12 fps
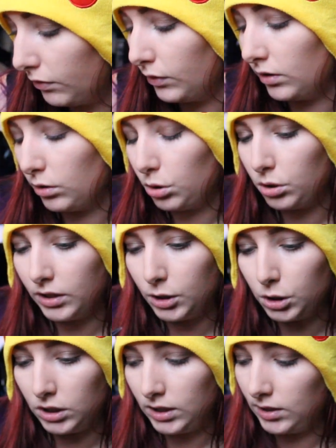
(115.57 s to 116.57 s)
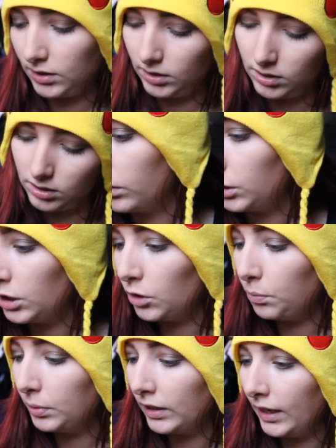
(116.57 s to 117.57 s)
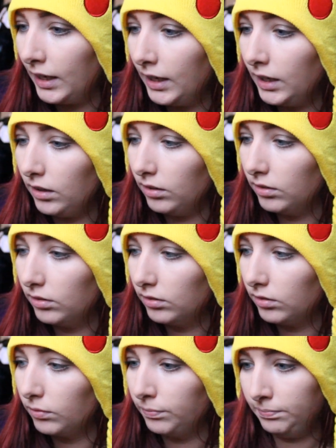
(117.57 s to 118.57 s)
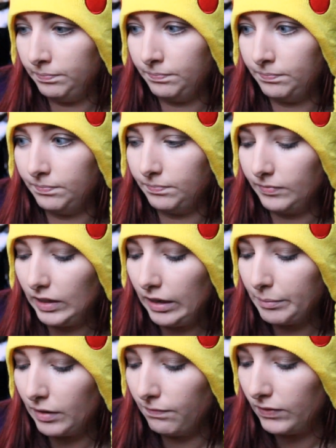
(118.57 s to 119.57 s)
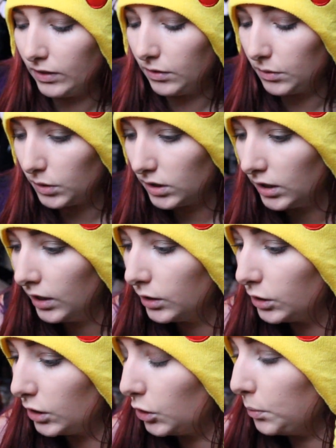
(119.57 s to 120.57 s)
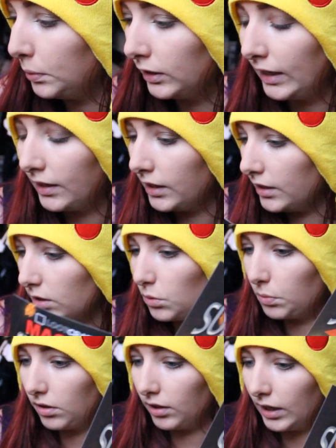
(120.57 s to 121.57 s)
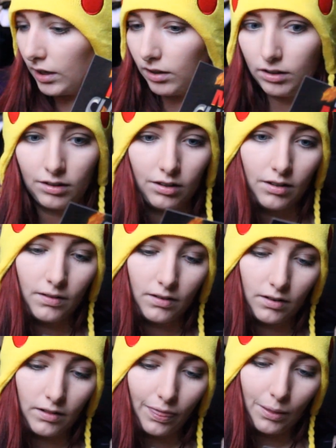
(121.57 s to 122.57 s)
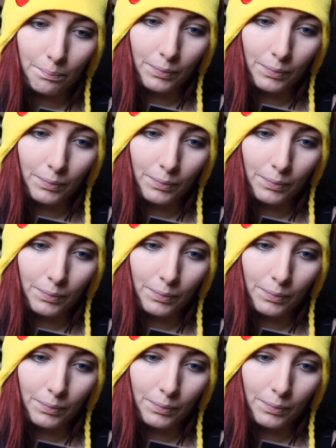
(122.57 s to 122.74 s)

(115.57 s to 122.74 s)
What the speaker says: for instructions. Do you play? I'm confused. Do you play this with, like, the